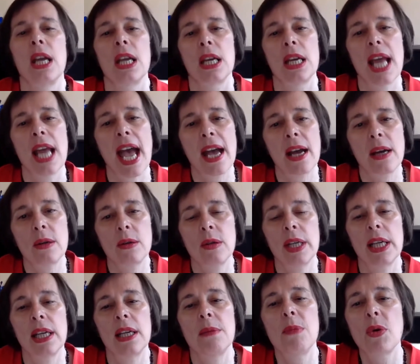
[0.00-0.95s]
Now,
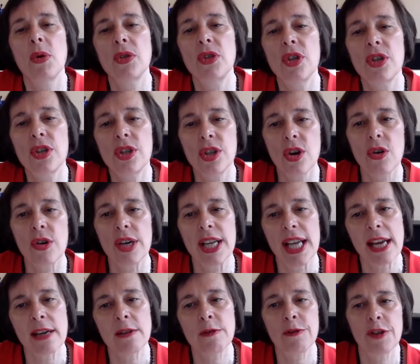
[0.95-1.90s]
in a Montessori
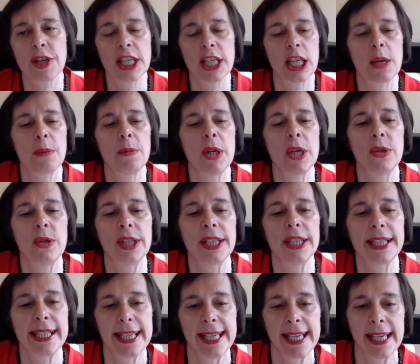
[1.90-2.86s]
infant
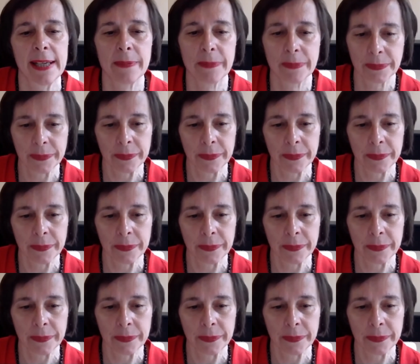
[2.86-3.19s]
community,